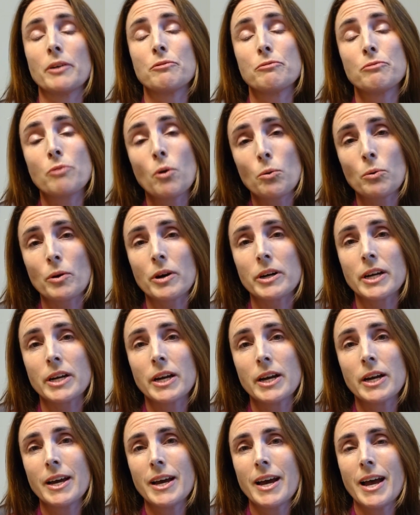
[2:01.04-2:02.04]
forward.
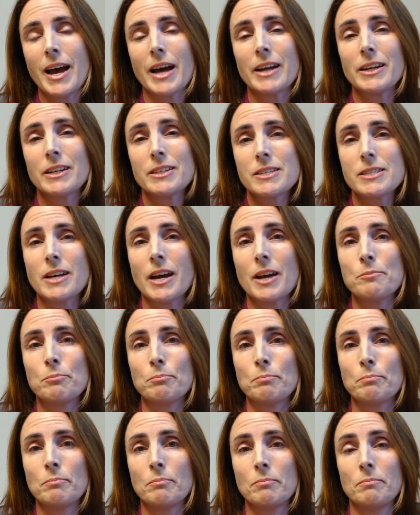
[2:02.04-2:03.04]
And instead,
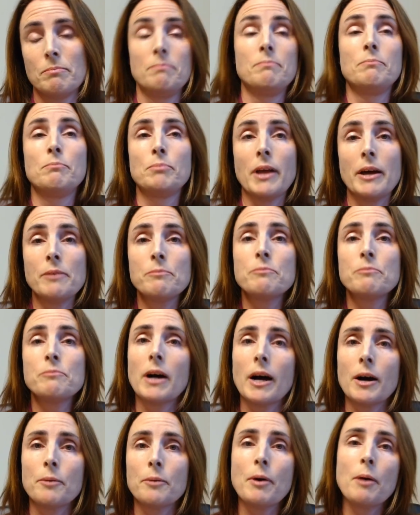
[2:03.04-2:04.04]
blood
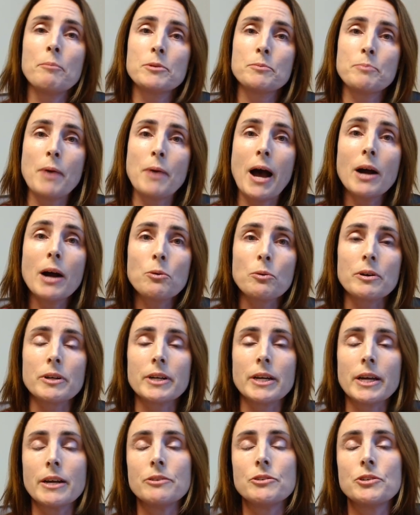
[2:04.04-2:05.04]
pumps backward
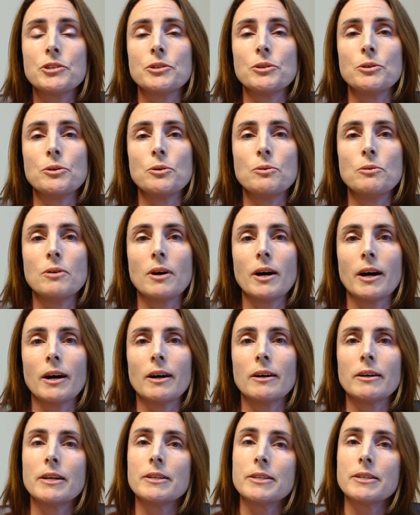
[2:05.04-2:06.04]
into
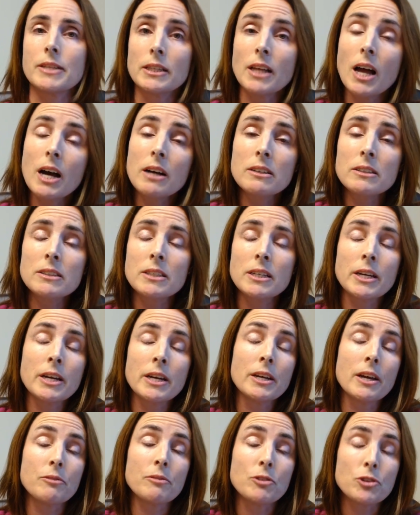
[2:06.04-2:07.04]
the lungs and
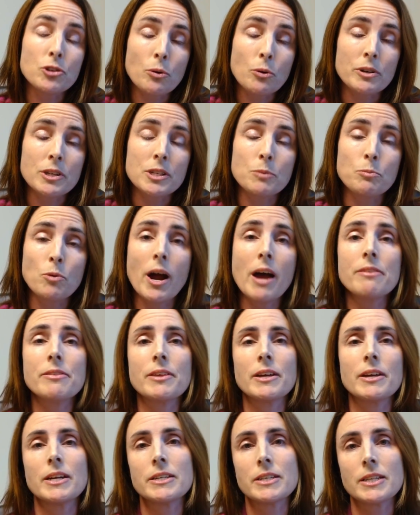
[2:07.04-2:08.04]
can give you shortness of breath,
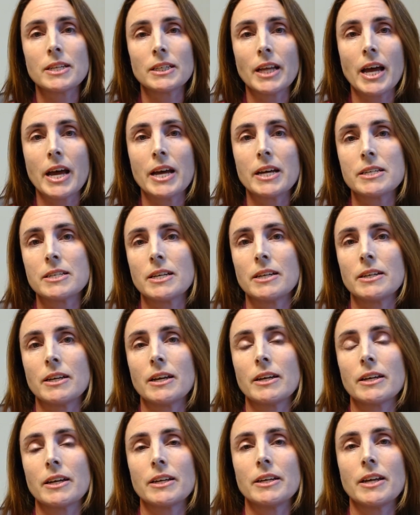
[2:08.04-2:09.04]
and into the legs and
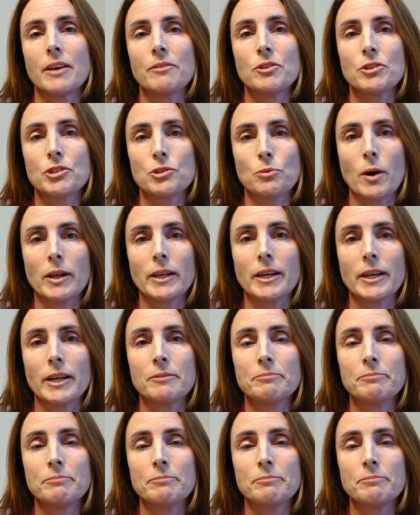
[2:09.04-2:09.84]
can give you swelling.